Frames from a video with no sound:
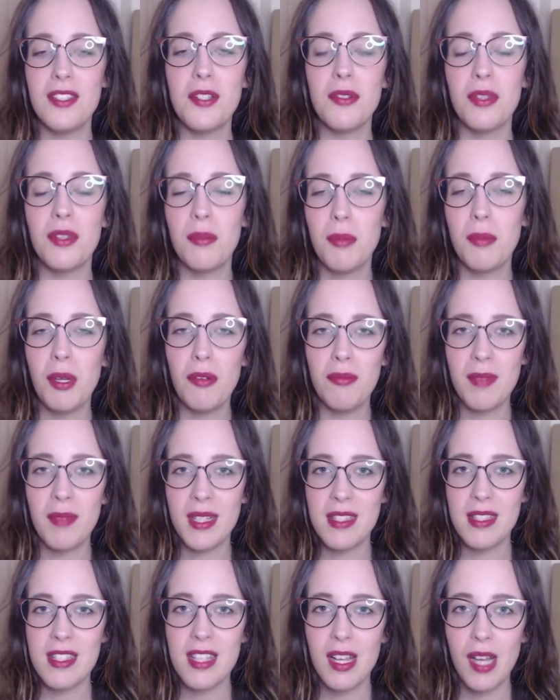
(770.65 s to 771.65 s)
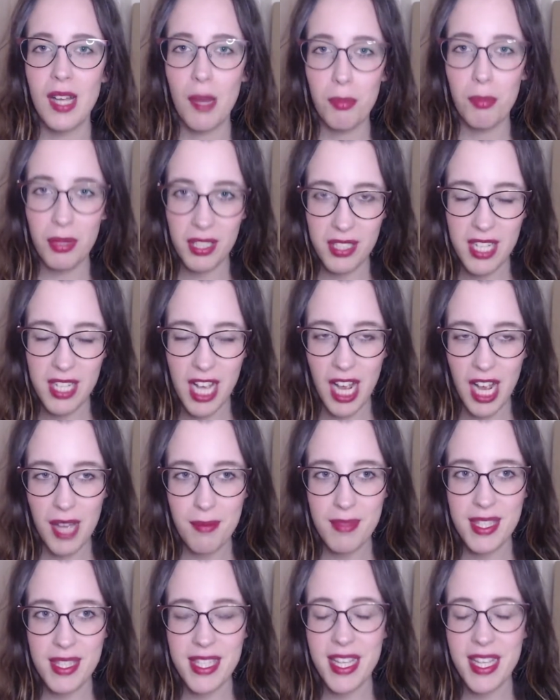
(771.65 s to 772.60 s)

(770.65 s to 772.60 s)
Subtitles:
movements a couple of times.